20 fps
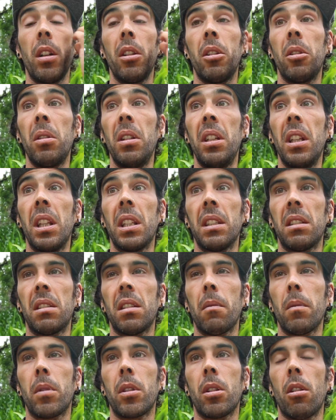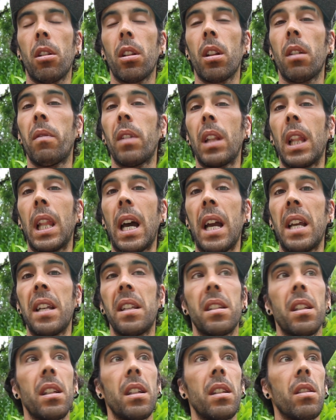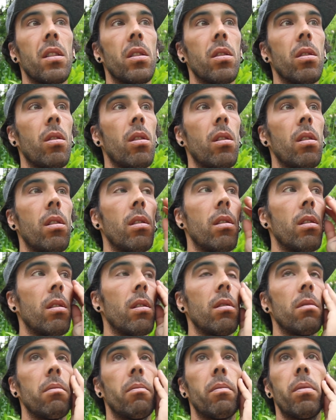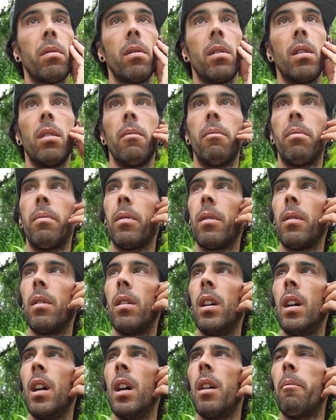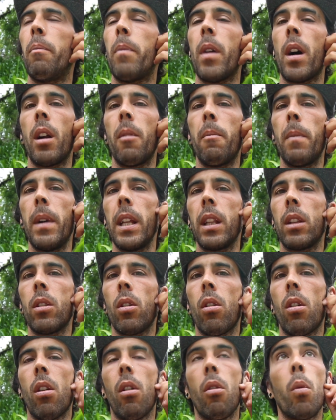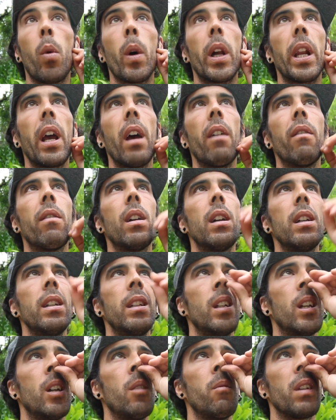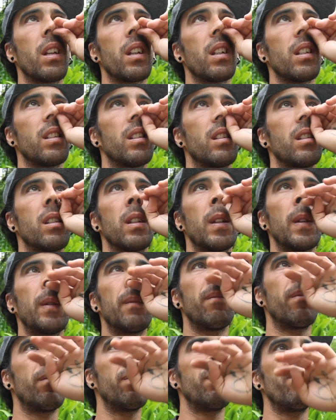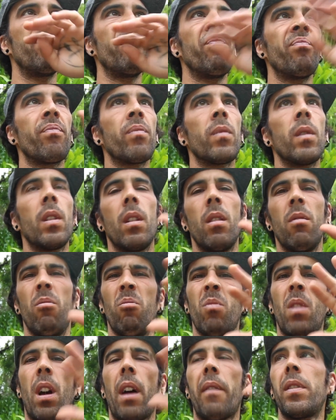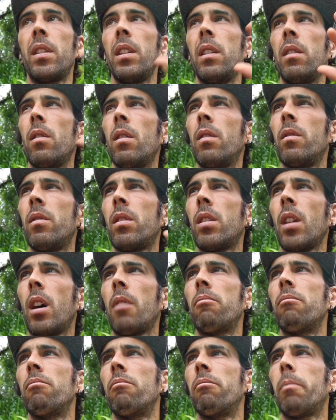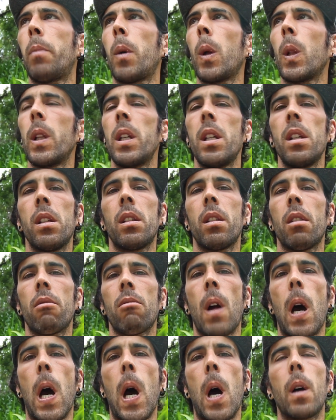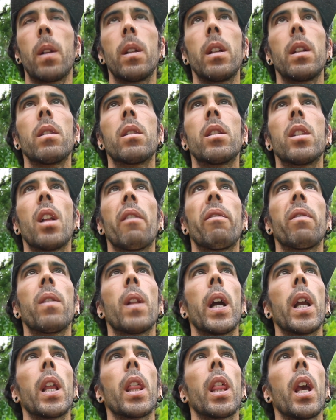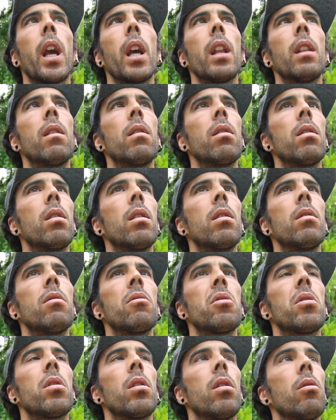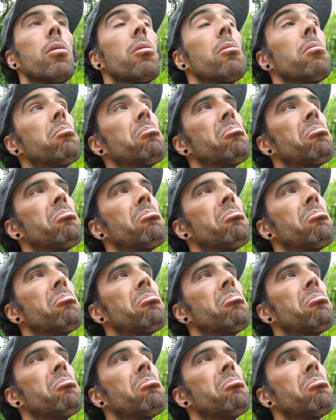to need some sort of a license or permit or whatever, you know, because I've seen some police around and stuff like that. So